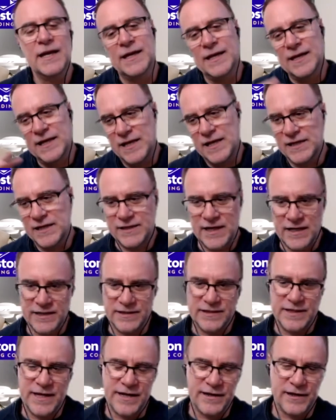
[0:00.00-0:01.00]
Here's how to
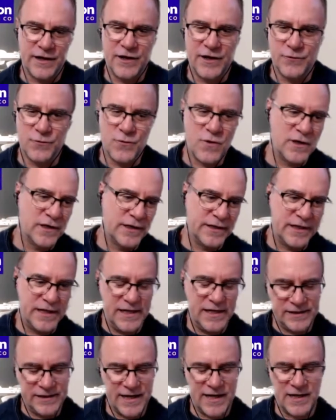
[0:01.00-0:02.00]
download a wallet.
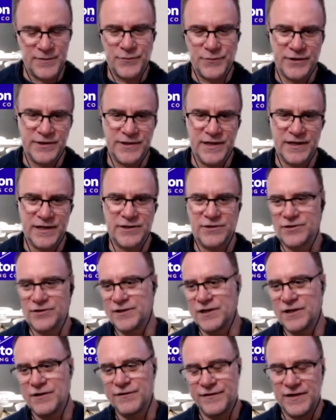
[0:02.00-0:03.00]
Here's how to protect
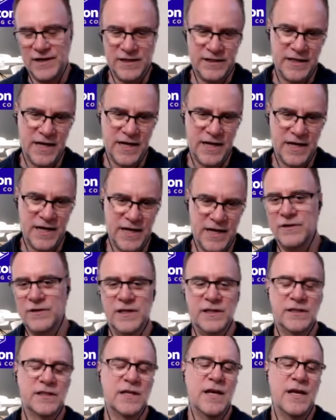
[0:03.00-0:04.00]
yourself. Here's how to
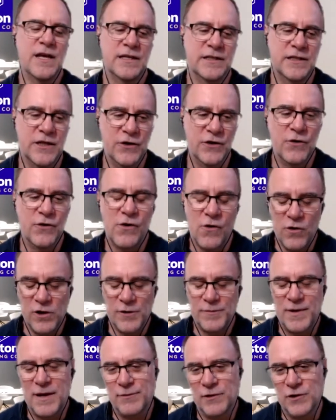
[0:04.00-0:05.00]
do this. So
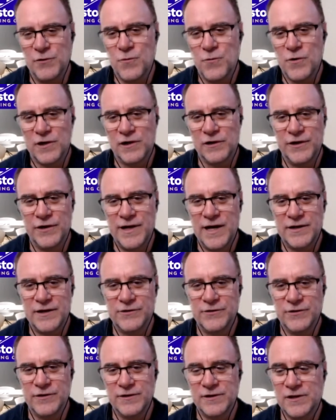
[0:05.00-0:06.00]
all the people who want to learn how
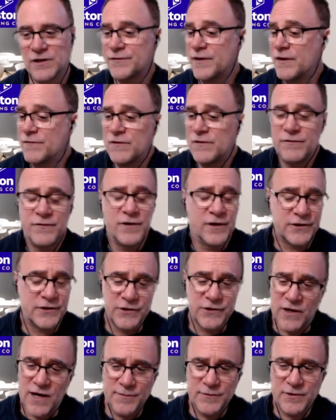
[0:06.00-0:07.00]
to do it yourself, if you've got
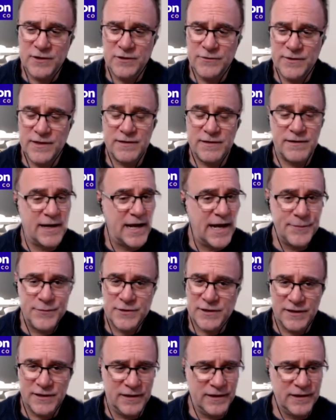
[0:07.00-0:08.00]
time to do it,
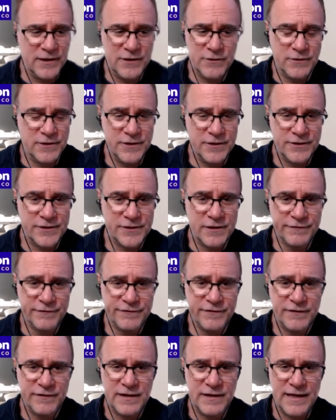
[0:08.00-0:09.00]
absolutely do it yourself.